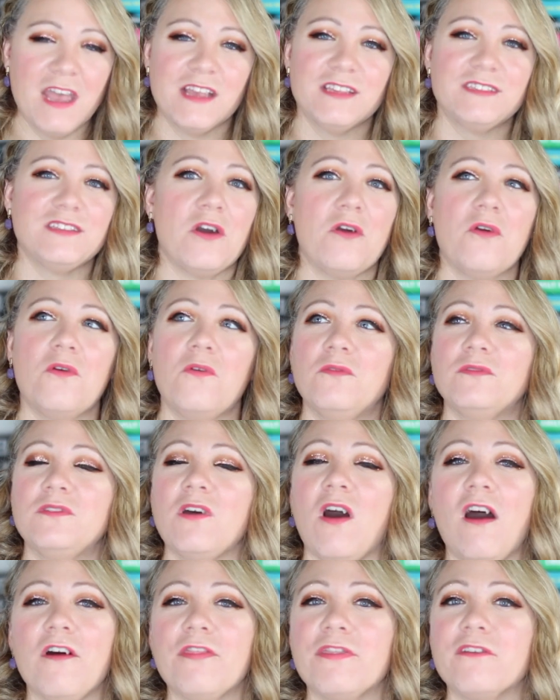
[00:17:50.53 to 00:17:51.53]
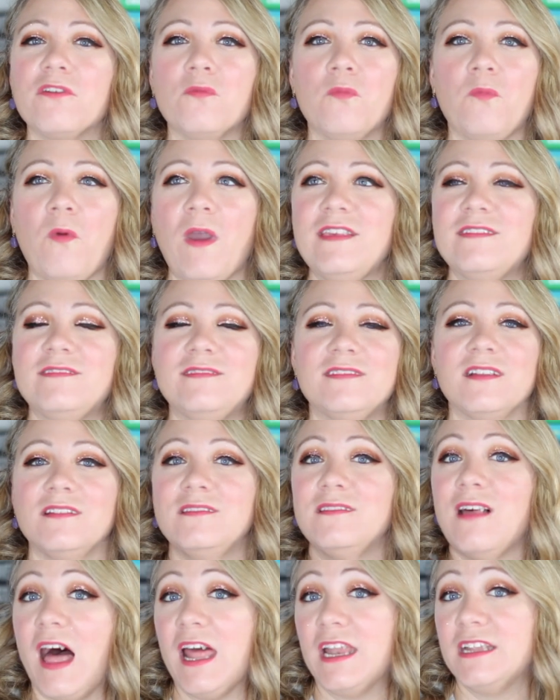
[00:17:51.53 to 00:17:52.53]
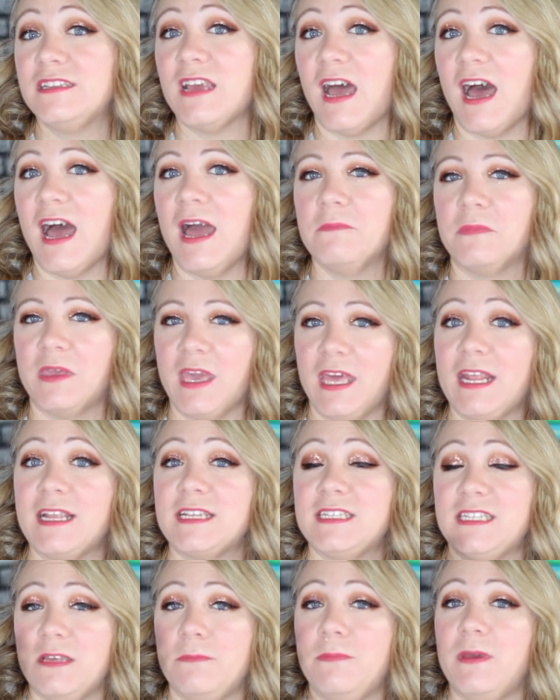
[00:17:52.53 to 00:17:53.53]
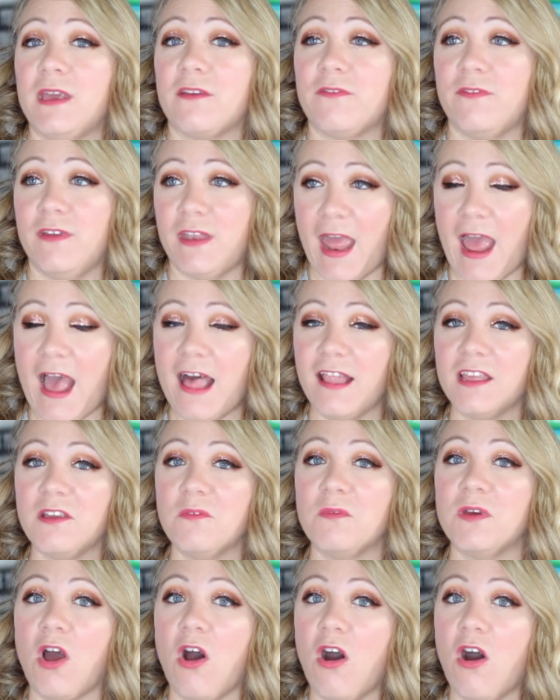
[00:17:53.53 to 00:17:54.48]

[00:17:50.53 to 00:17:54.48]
So the author wasted a lot of time getting to the big finale when